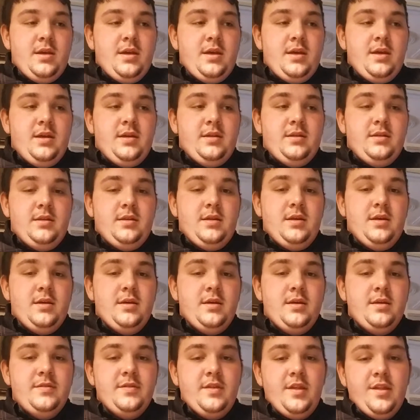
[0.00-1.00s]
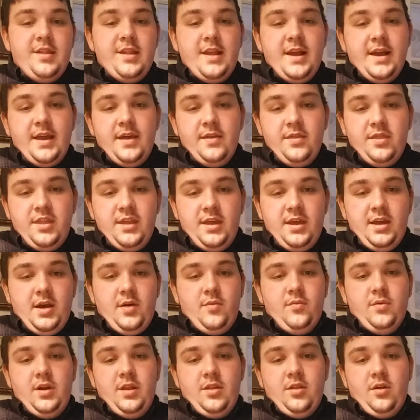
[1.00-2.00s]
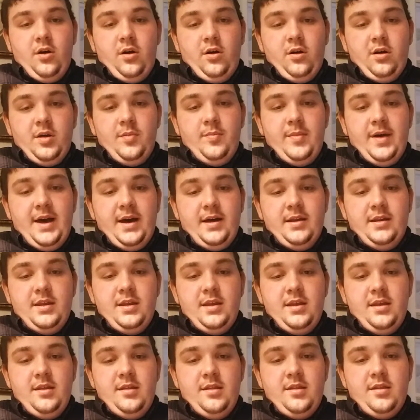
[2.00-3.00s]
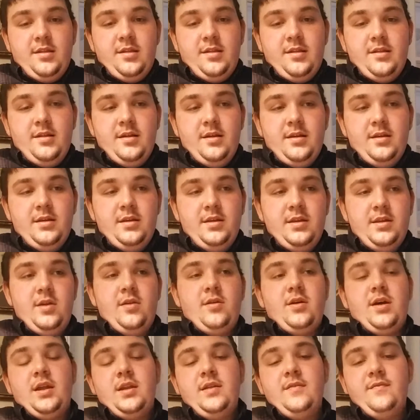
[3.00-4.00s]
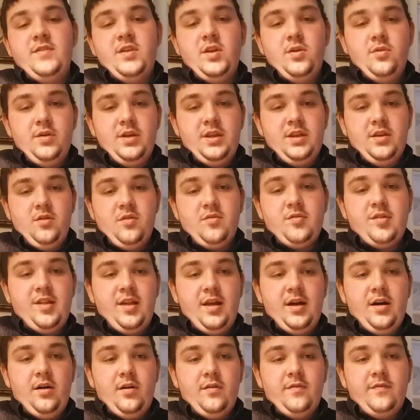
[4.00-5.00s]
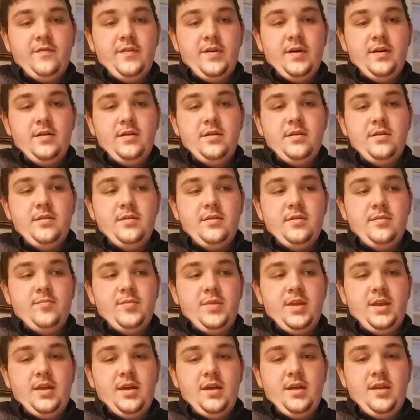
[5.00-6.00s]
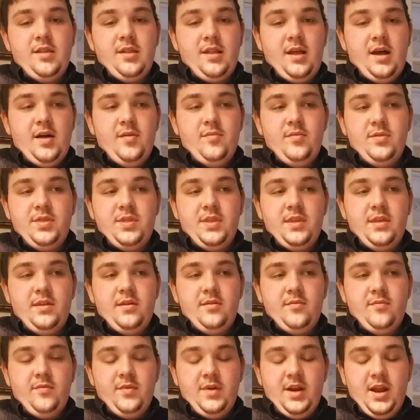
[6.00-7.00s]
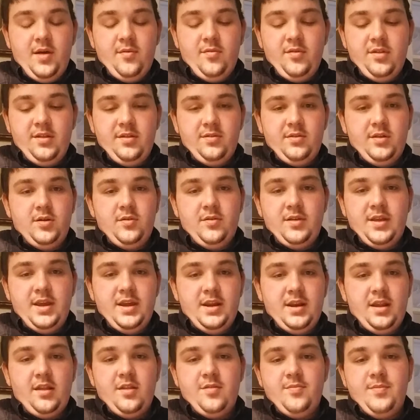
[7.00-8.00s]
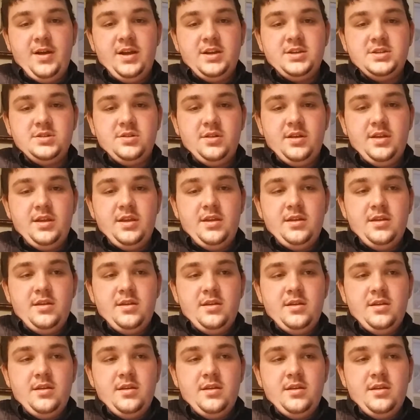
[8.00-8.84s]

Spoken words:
And the second thing I want to talk about is kind of viewing yourself, because I would think when I was a little kid especially,